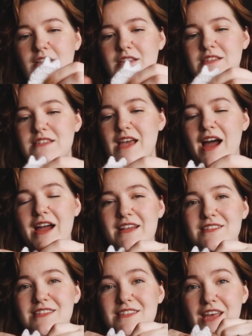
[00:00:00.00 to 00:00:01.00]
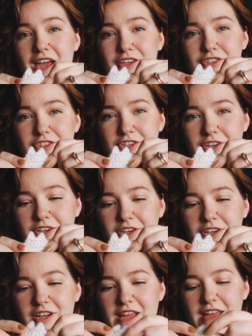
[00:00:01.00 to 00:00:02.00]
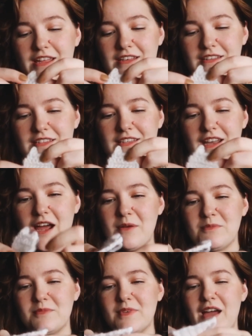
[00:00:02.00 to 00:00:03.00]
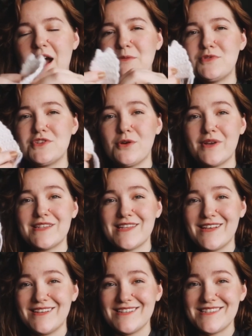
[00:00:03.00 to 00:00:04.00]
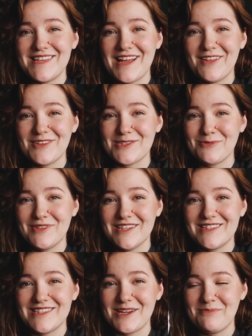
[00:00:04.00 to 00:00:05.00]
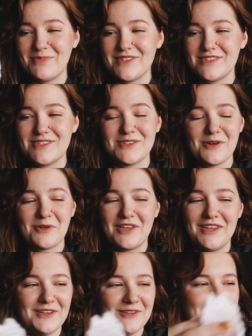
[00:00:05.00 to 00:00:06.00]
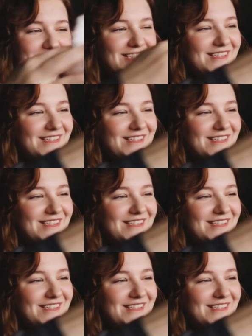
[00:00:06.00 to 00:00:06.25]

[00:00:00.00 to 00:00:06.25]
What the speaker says: size and texture, and I'm so excited to see how this one knits up. It's so cute.